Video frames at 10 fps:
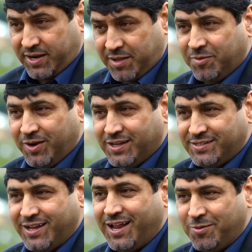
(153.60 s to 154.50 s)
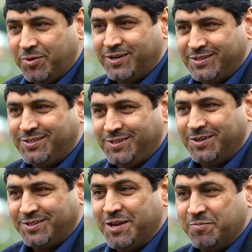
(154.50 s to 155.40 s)
Rahimullah said, I want,
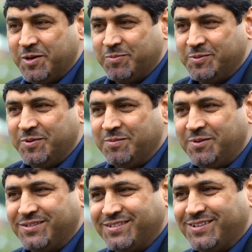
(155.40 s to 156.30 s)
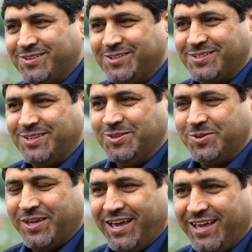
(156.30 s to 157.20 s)
10 purpose-built mosques across the
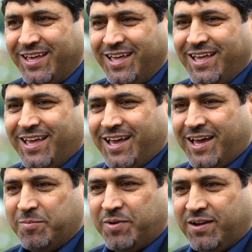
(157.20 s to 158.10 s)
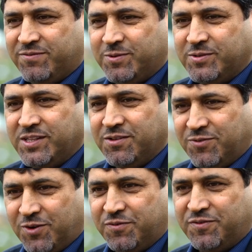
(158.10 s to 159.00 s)
UK. And Bradford was in the
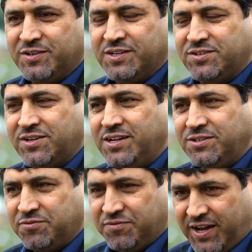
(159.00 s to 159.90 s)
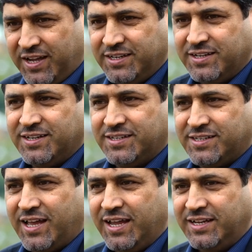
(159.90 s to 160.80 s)
forefront at trying to find a
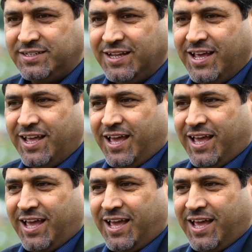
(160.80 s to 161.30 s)
site.